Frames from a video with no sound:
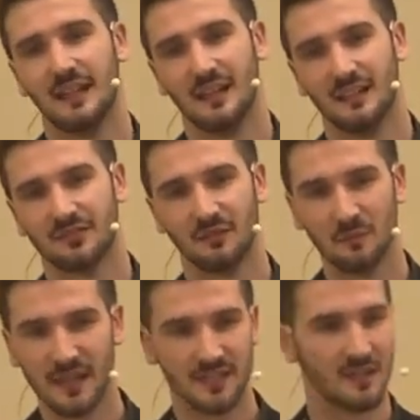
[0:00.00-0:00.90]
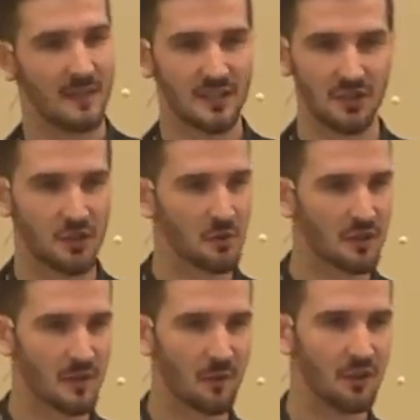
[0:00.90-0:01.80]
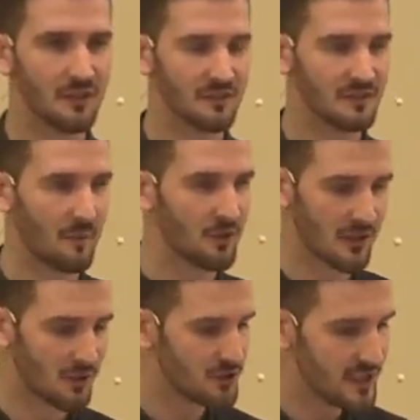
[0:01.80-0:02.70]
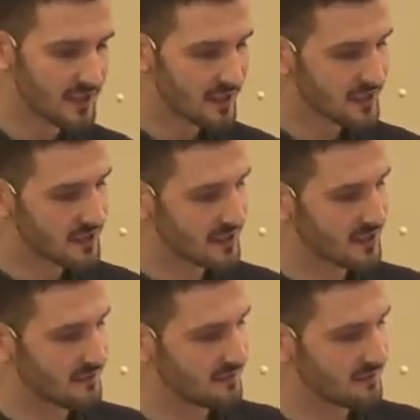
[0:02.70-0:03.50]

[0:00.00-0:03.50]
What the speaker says: if someone makes a joke about the Lord Jesus,